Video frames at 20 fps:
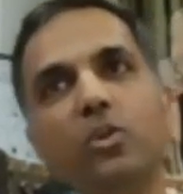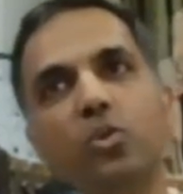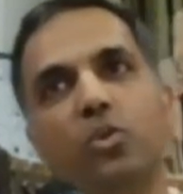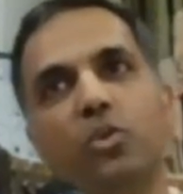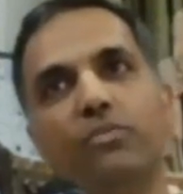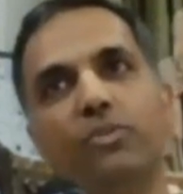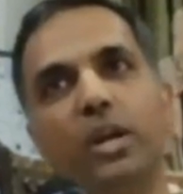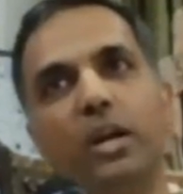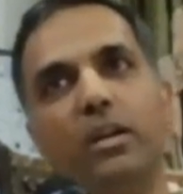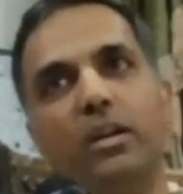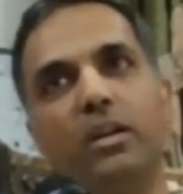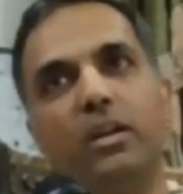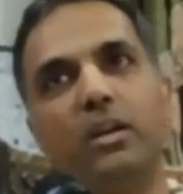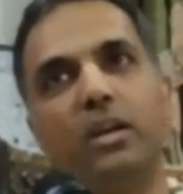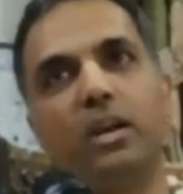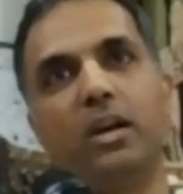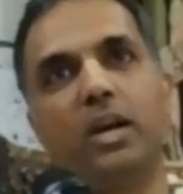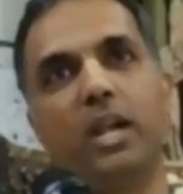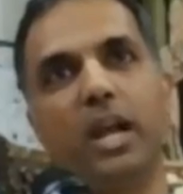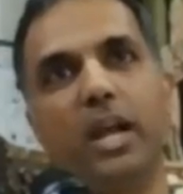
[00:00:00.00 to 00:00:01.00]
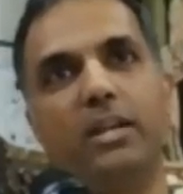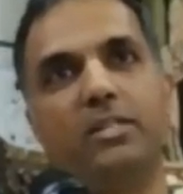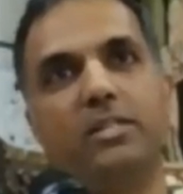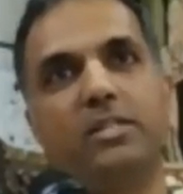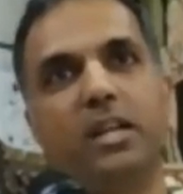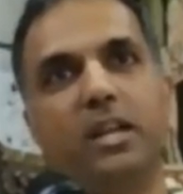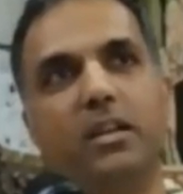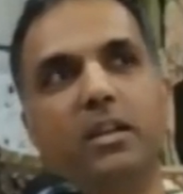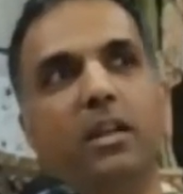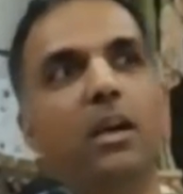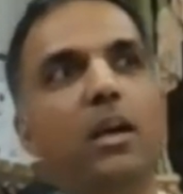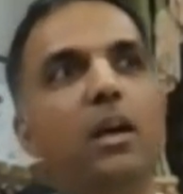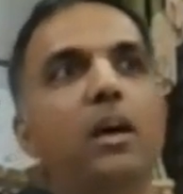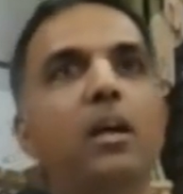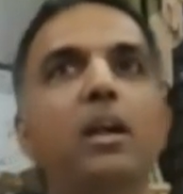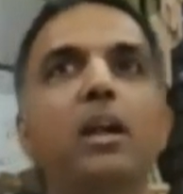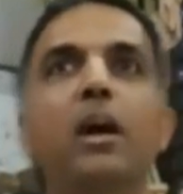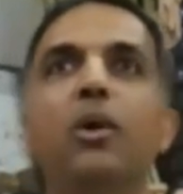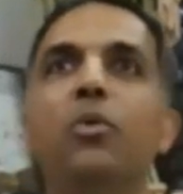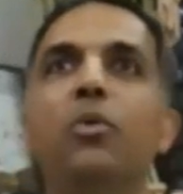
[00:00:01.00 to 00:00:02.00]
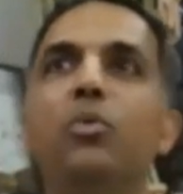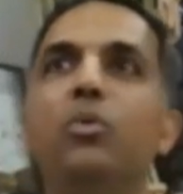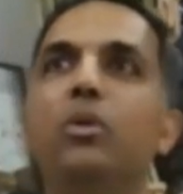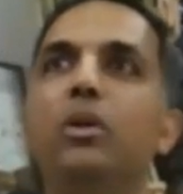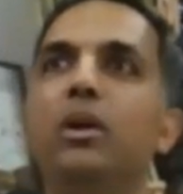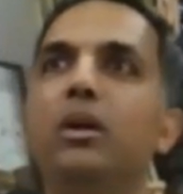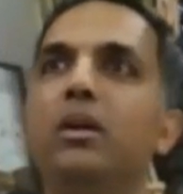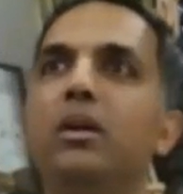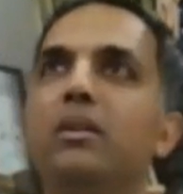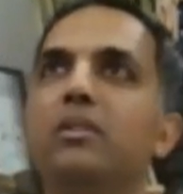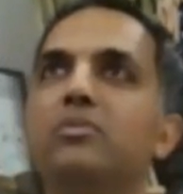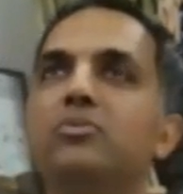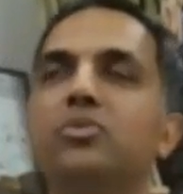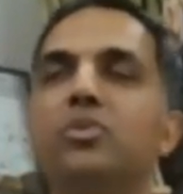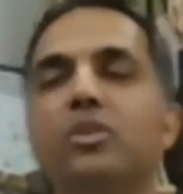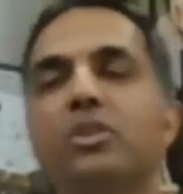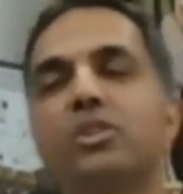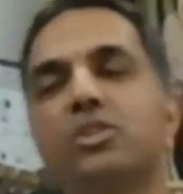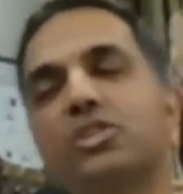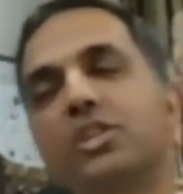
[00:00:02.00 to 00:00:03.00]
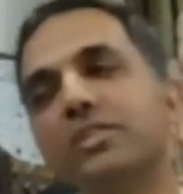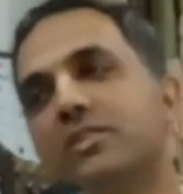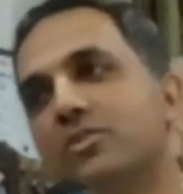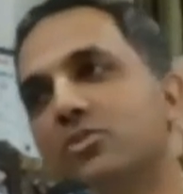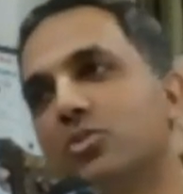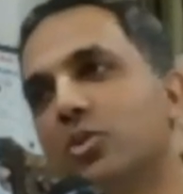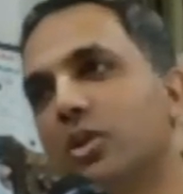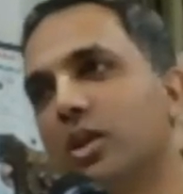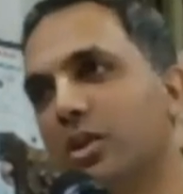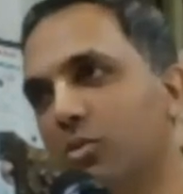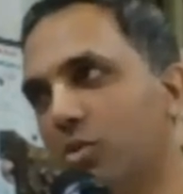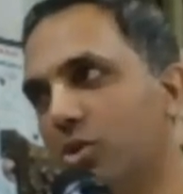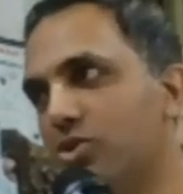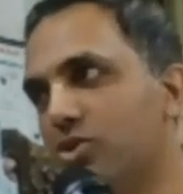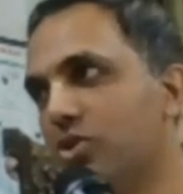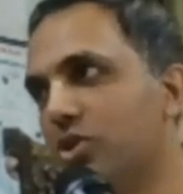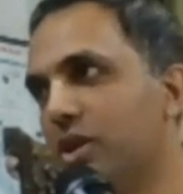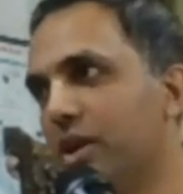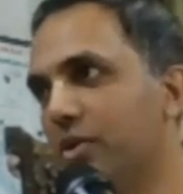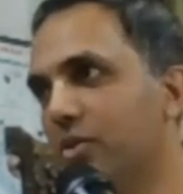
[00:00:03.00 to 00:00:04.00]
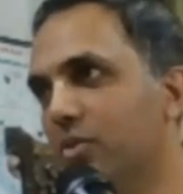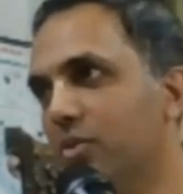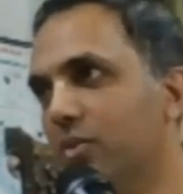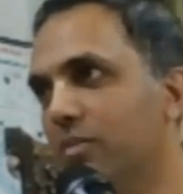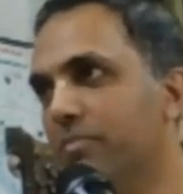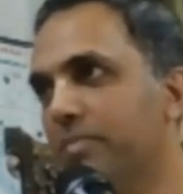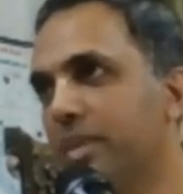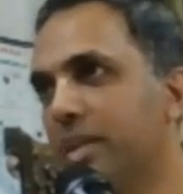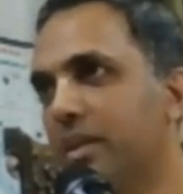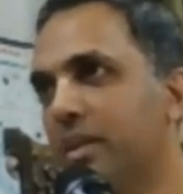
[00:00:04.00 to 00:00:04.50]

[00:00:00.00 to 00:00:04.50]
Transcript: You've done a great sin. Now, uh, so Krishna says, Okay, now what should I do?